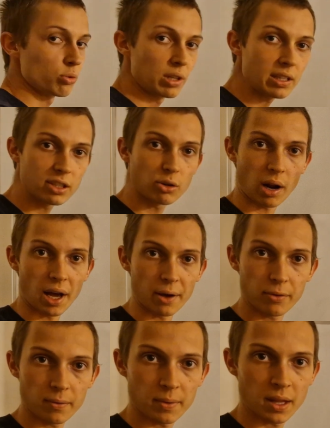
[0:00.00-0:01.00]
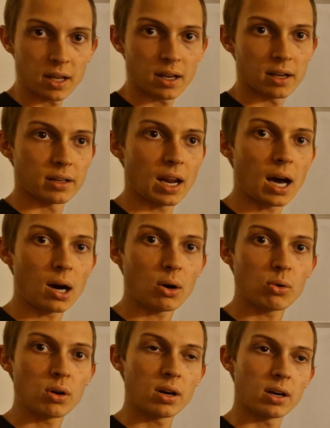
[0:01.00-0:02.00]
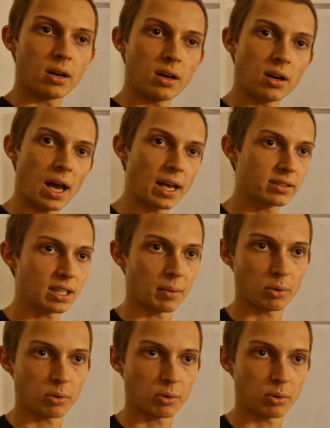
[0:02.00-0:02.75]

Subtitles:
this graph now has some